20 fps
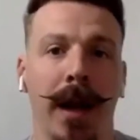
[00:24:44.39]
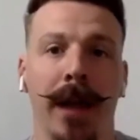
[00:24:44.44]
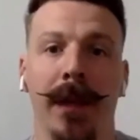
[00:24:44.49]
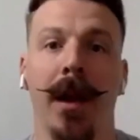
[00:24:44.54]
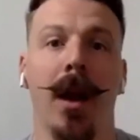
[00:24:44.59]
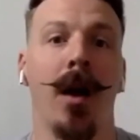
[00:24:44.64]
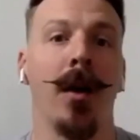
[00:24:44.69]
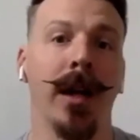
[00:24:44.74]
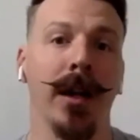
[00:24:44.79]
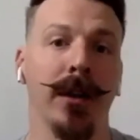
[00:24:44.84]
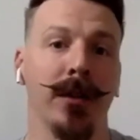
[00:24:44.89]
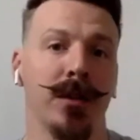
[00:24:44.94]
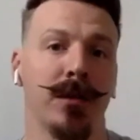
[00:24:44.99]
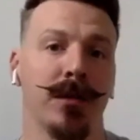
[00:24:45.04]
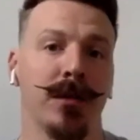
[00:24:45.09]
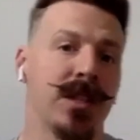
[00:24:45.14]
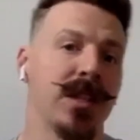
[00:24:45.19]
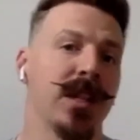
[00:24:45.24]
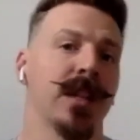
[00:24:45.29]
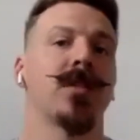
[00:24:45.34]
And then I'll get
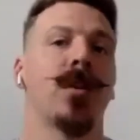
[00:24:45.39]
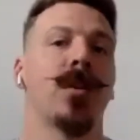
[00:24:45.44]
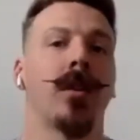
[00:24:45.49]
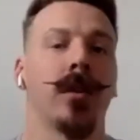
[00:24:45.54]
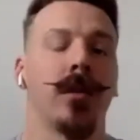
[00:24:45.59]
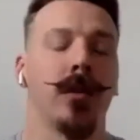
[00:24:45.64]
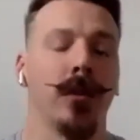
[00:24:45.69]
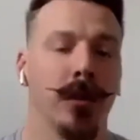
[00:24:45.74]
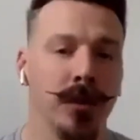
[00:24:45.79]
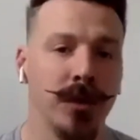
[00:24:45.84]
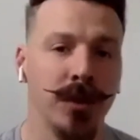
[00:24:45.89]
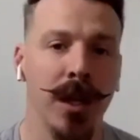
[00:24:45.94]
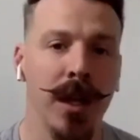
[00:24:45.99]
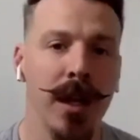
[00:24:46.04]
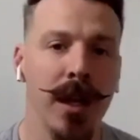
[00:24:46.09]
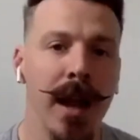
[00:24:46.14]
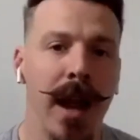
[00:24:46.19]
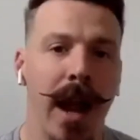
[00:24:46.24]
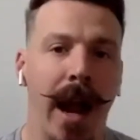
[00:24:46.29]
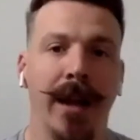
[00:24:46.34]
6 articles
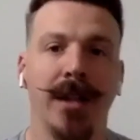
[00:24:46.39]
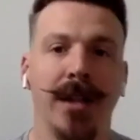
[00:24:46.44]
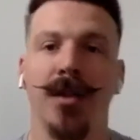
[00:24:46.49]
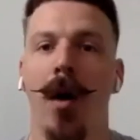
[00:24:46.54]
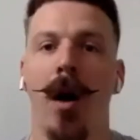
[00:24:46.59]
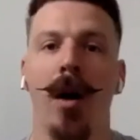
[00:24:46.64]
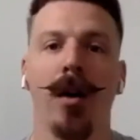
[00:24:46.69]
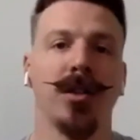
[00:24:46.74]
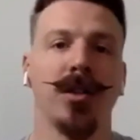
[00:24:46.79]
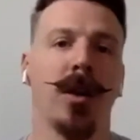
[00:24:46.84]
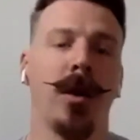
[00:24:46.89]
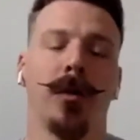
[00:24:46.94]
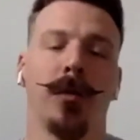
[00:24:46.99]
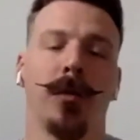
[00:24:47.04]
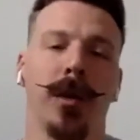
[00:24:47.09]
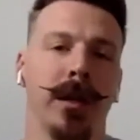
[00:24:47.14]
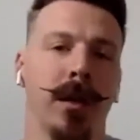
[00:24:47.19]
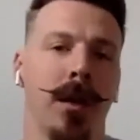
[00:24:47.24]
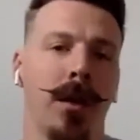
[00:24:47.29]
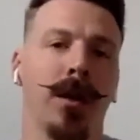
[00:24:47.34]
And so I'll start
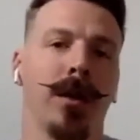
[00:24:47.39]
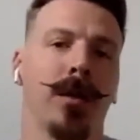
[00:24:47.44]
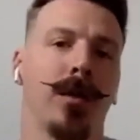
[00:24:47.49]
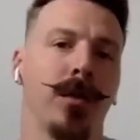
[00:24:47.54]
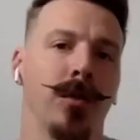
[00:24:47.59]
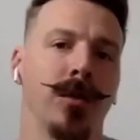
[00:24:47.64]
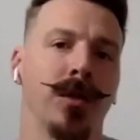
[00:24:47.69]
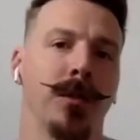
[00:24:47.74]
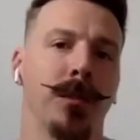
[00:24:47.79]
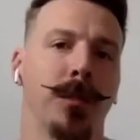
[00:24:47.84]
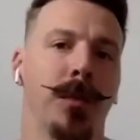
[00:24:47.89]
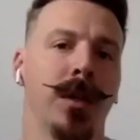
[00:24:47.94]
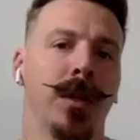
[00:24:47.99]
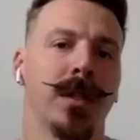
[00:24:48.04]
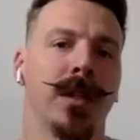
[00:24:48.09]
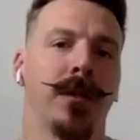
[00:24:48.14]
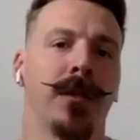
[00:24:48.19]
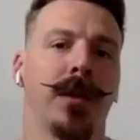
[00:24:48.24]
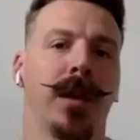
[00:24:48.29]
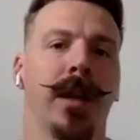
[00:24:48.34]
reading articles and putting
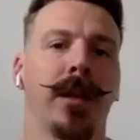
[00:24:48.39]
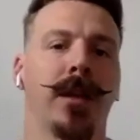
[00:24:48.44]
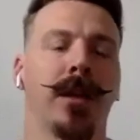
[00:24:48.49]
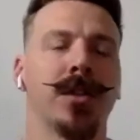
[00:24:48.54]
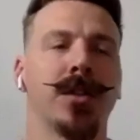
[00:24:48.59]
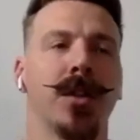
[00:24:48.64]
stuff together.